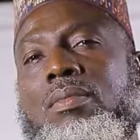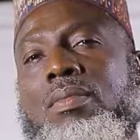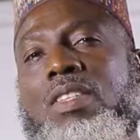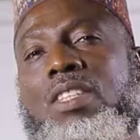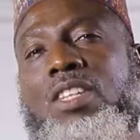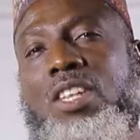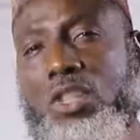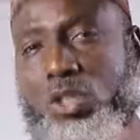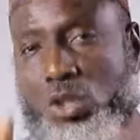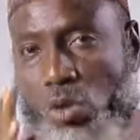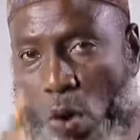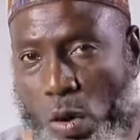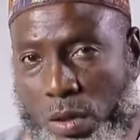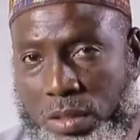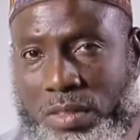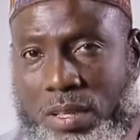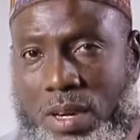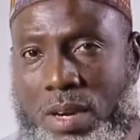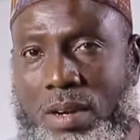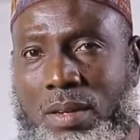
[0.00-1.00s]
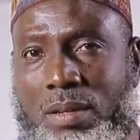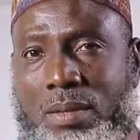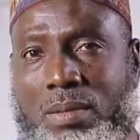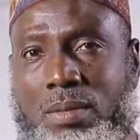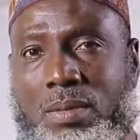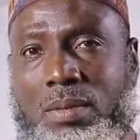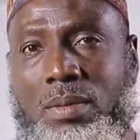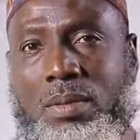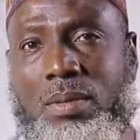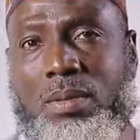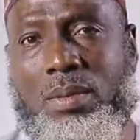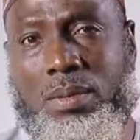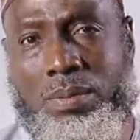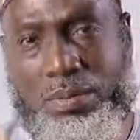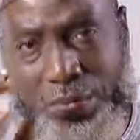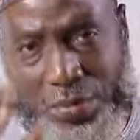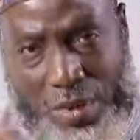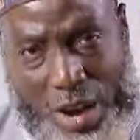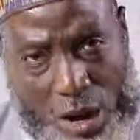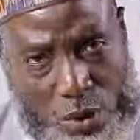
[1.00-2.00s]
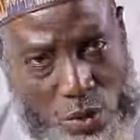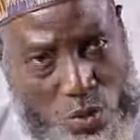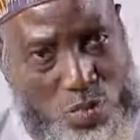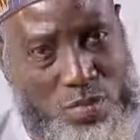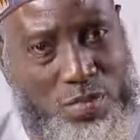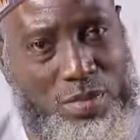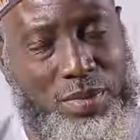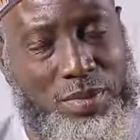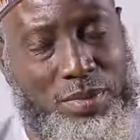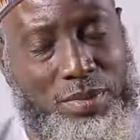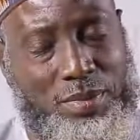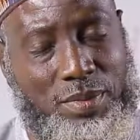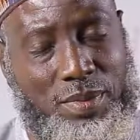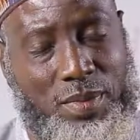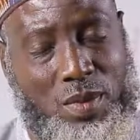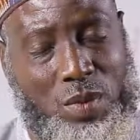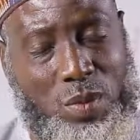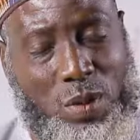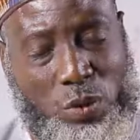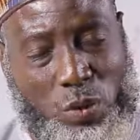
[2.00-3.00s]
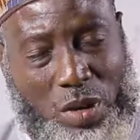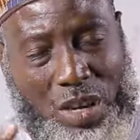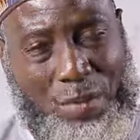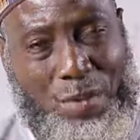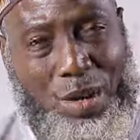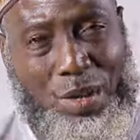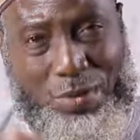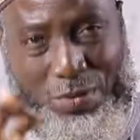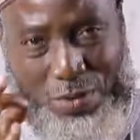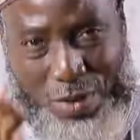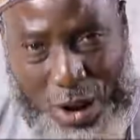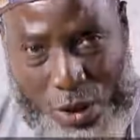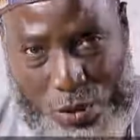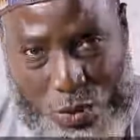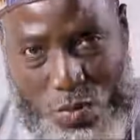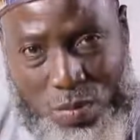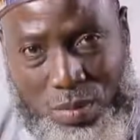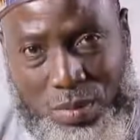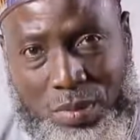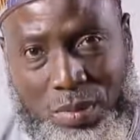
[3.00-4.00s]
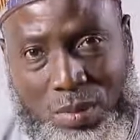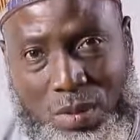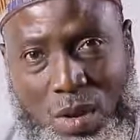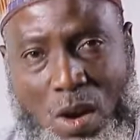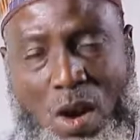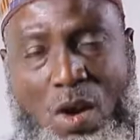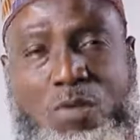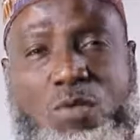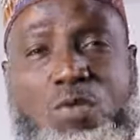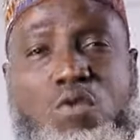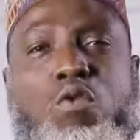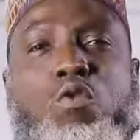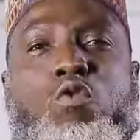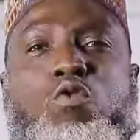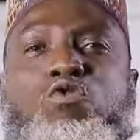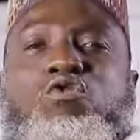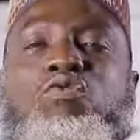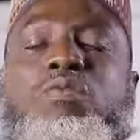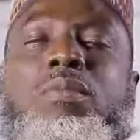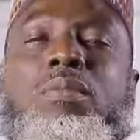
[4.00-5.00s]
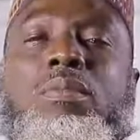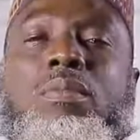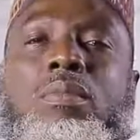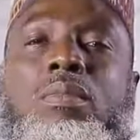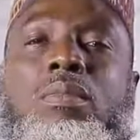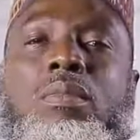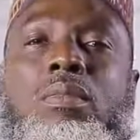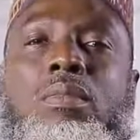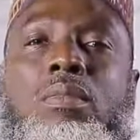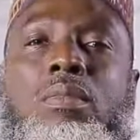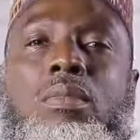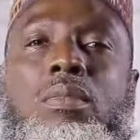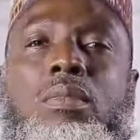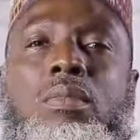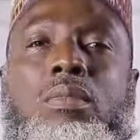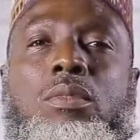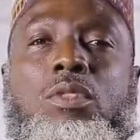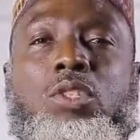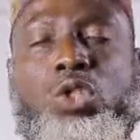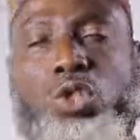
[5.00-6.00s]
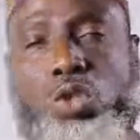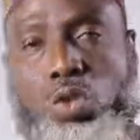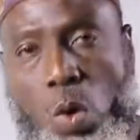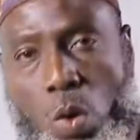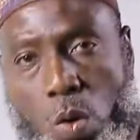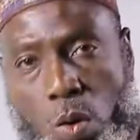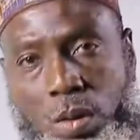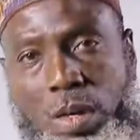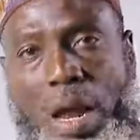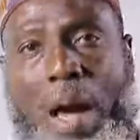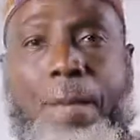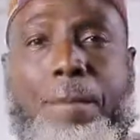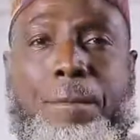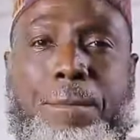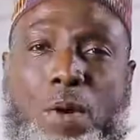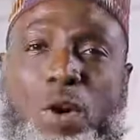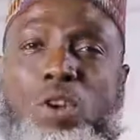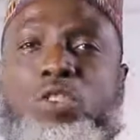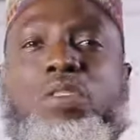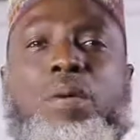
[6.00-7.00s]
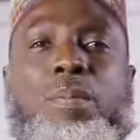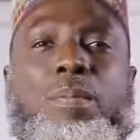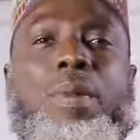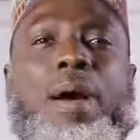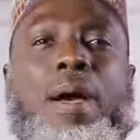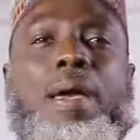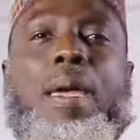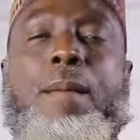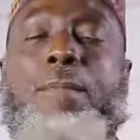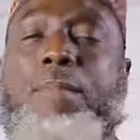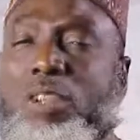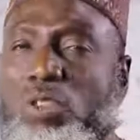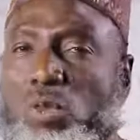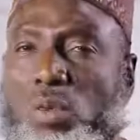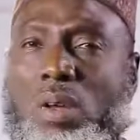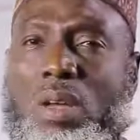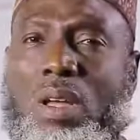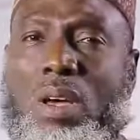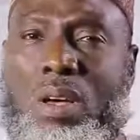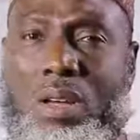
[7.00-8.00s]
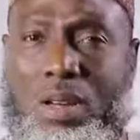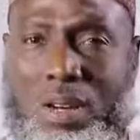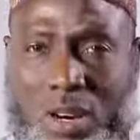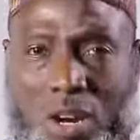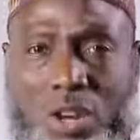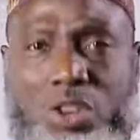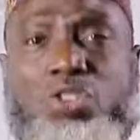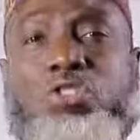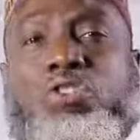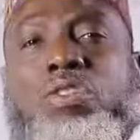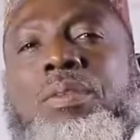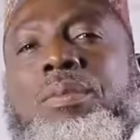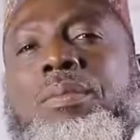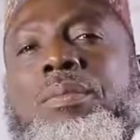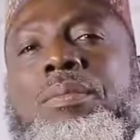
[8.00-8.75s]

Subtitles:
The total value, we're talking about value of goods sold and bought by a particular country